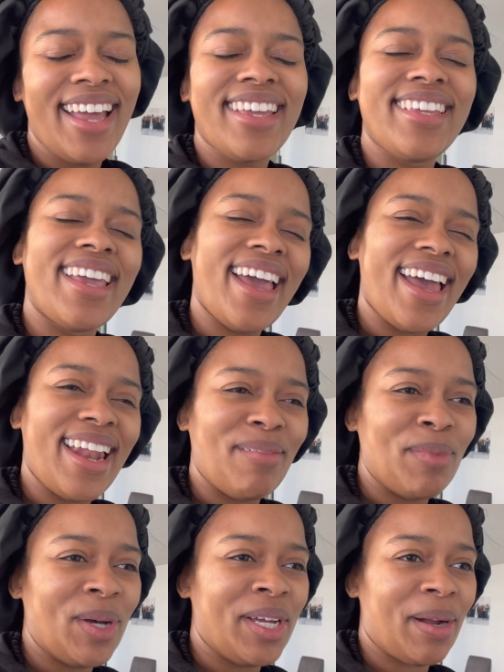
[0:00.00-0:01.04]
Yeah, I'm
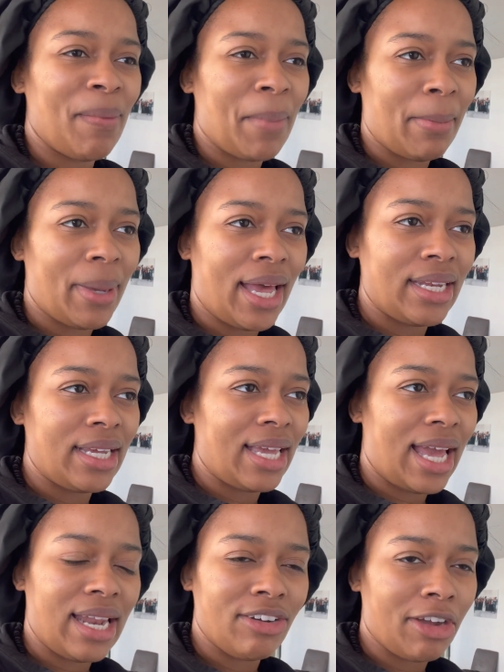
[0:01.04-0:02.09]
on here in my bonnet.
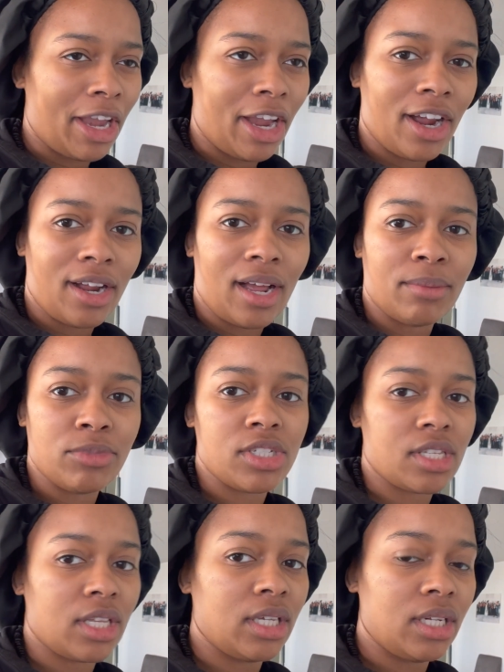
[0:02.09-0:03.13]
I don't care. I'm
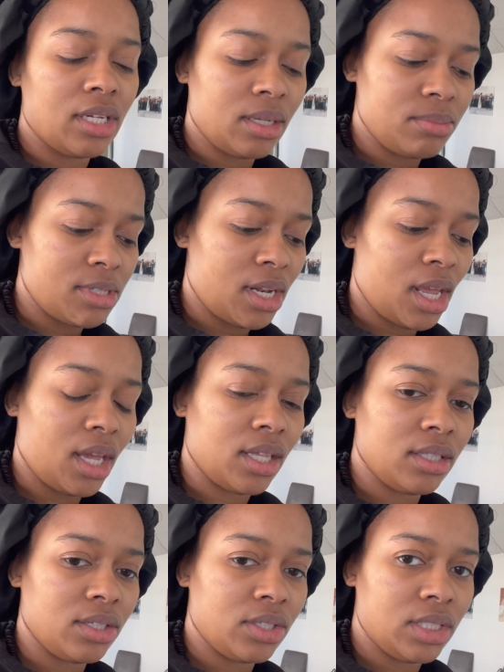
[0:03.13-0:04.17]
just cleaning up today,
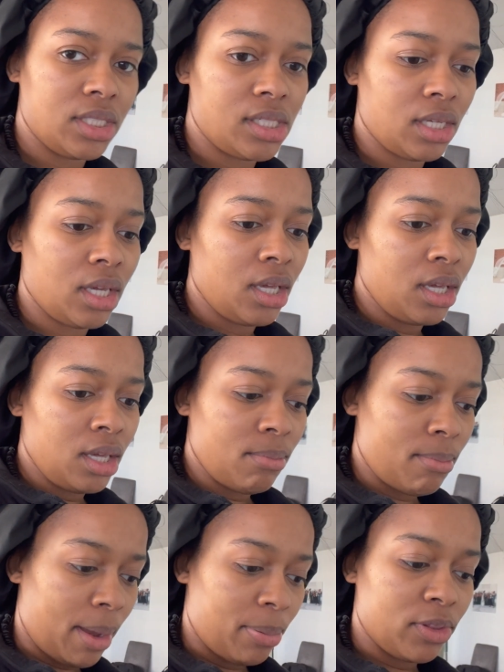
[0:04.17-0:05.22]
literally
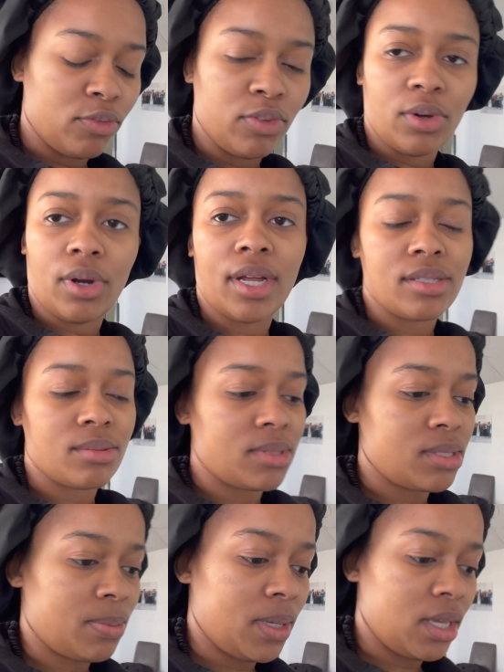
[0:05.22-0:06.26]
mopping the floor as we
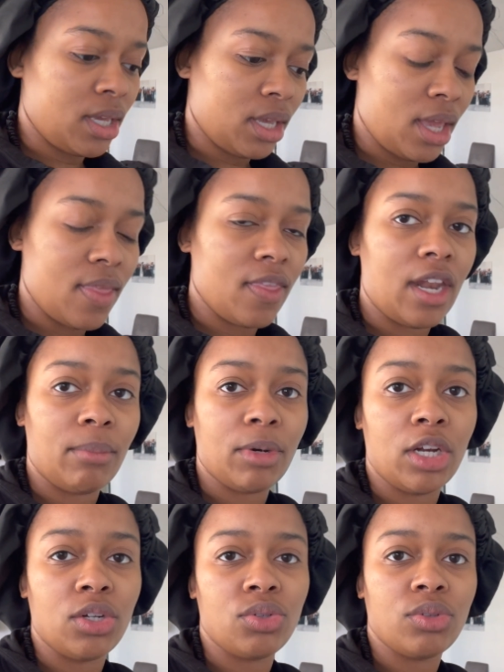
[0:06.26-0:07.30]
speak. And then I'm
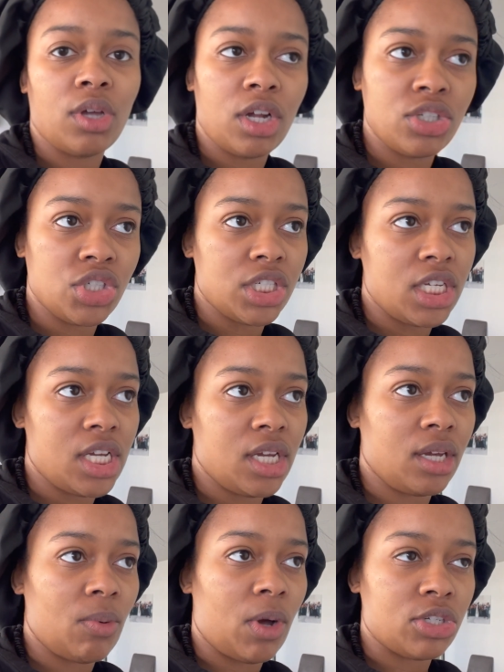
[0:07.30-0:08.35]
gonna do laundry,
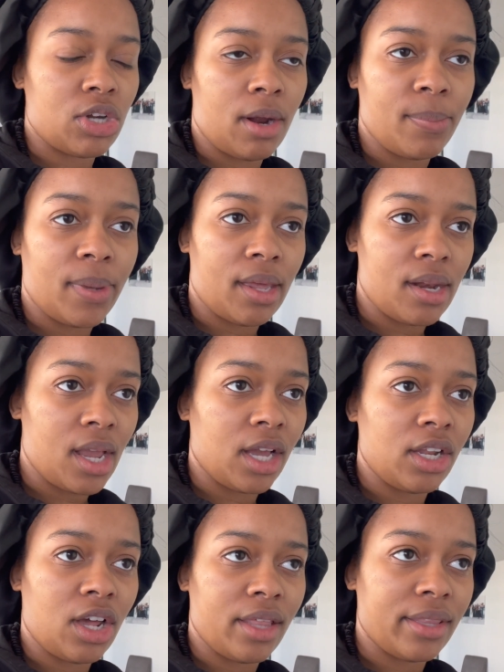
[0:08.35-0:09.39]
wash our bedding
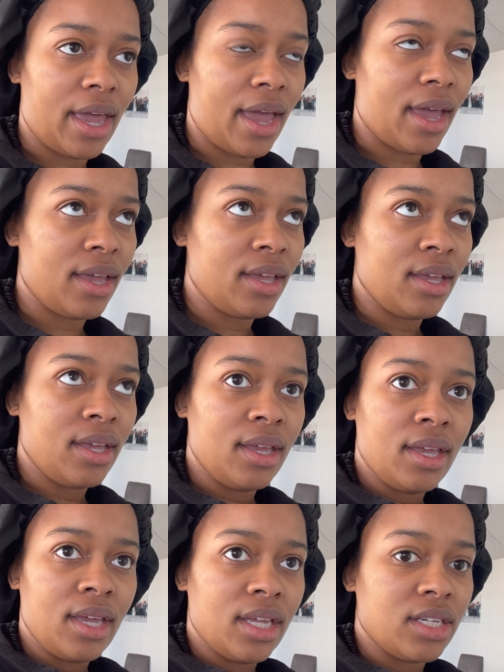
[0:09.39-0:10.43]
and all that,
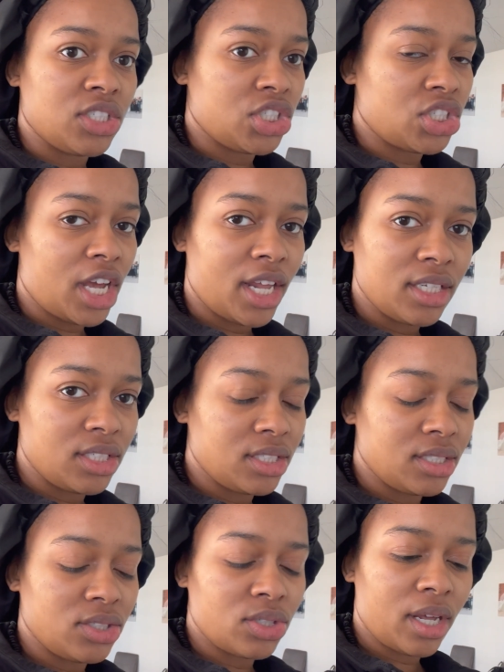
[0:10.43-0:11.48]
and just try
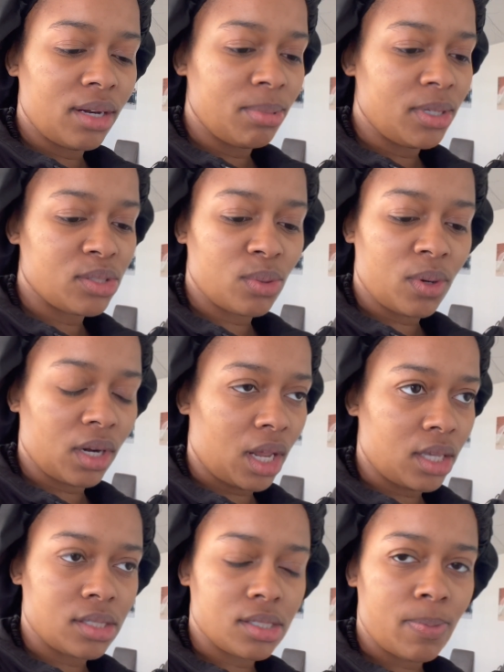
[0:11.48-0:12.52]
to be as
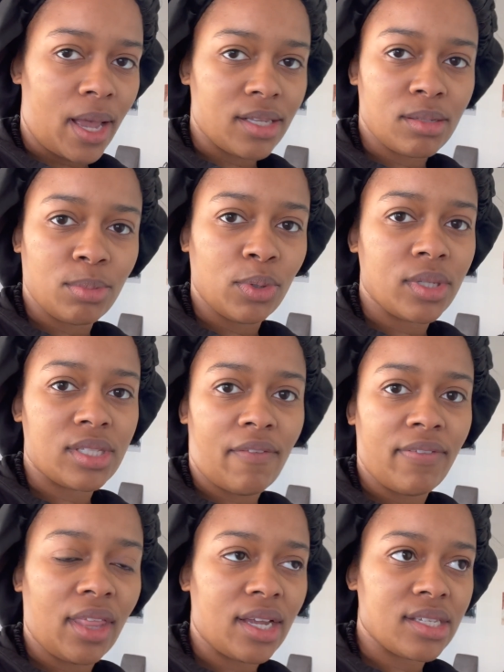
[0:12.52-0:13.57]
organized as possible because I
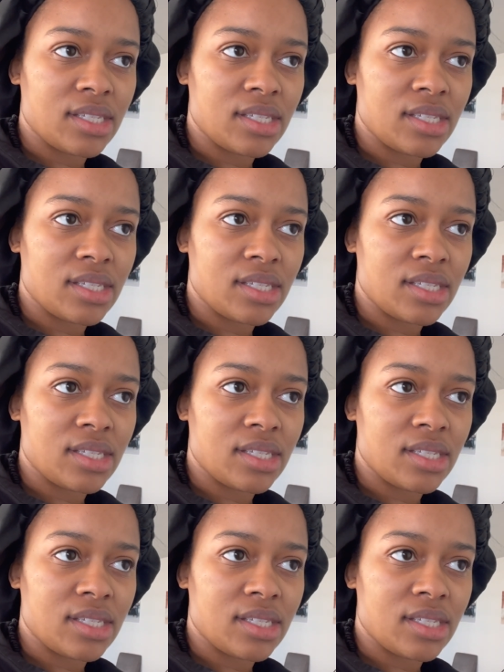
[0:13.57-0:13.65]
feel like